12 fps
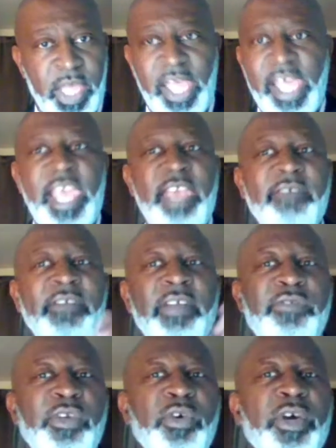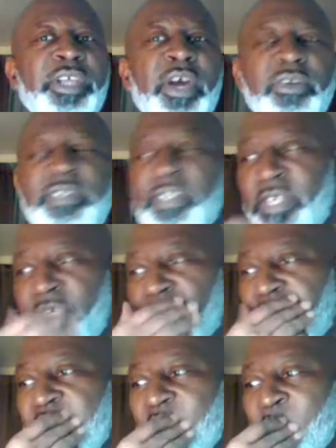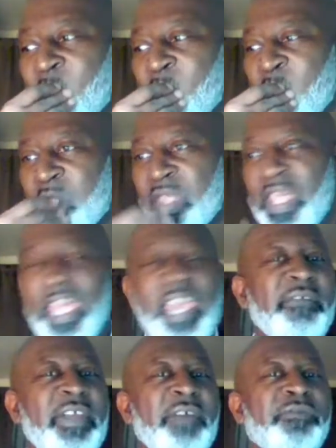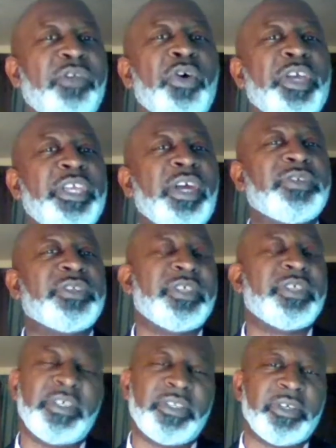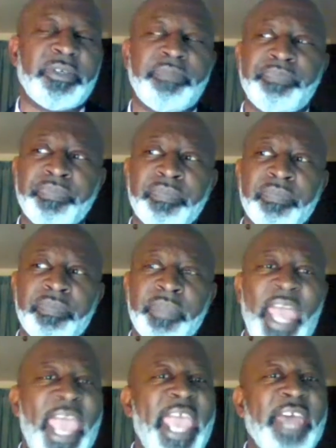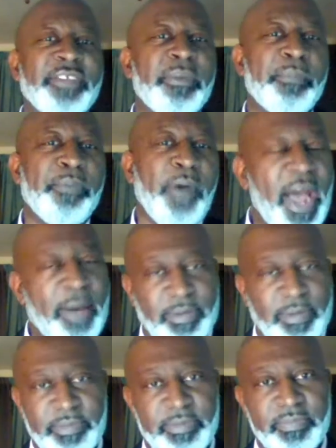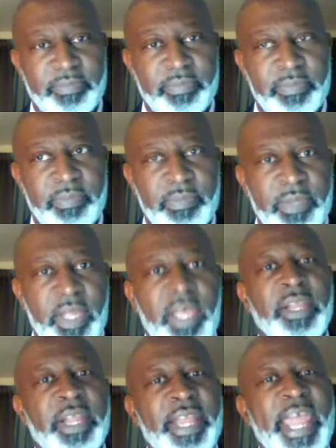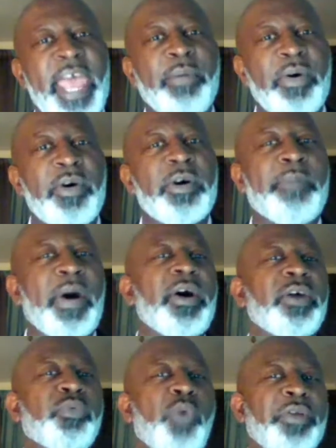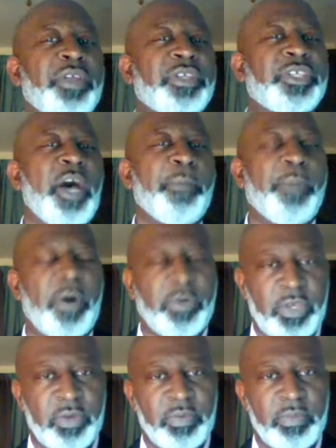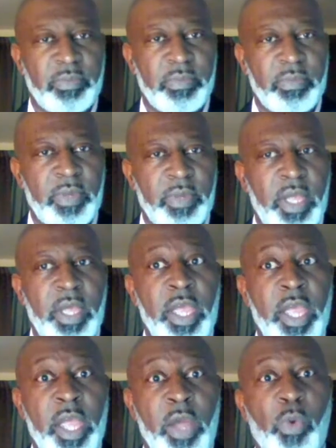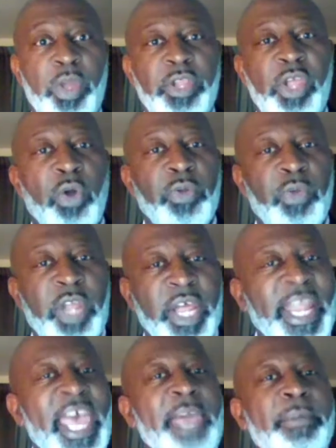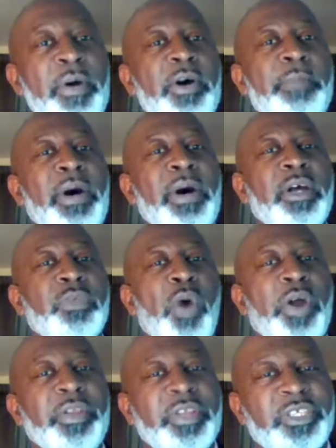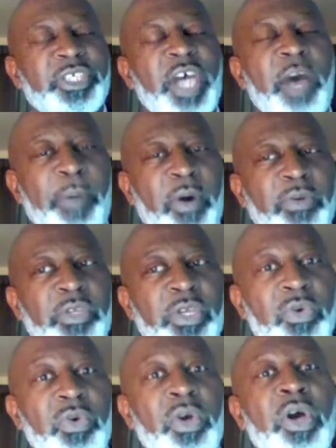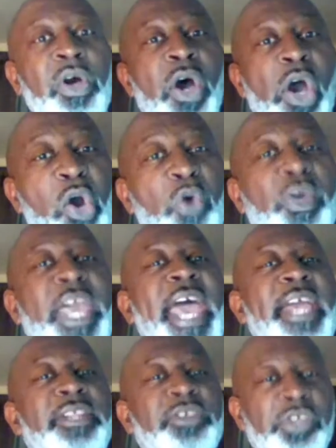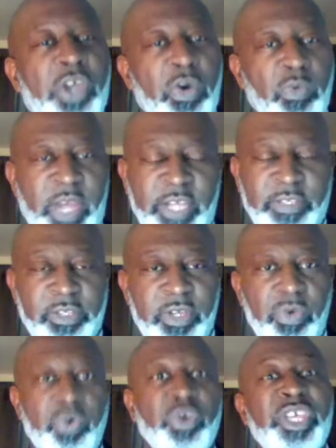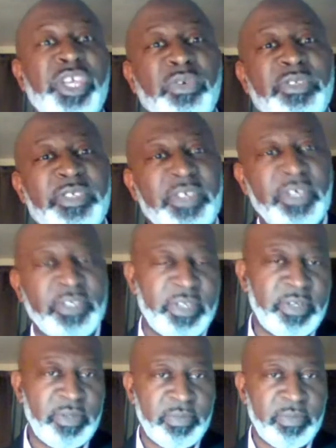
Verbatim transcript: even if you and your sister, even if you and your sister had some problems, the neighborhood boys want to jump on you. When your the neighborhood boys want to jump on you, who came to your rescue? Your sister?